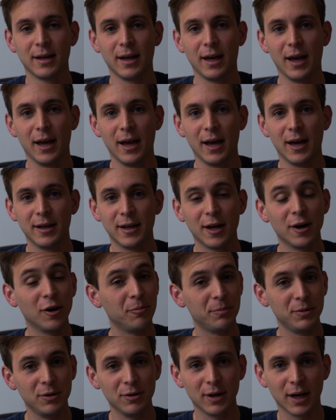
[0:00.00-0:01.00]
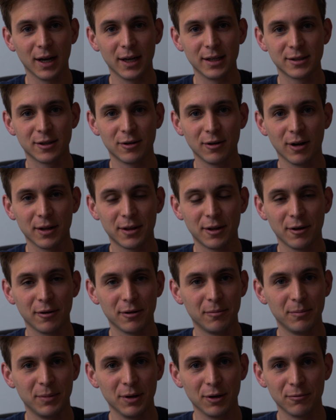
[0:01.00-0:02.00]
and I hope you guys go out there
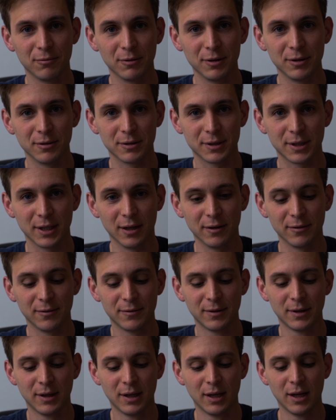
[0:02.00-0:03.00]
and build one yourself.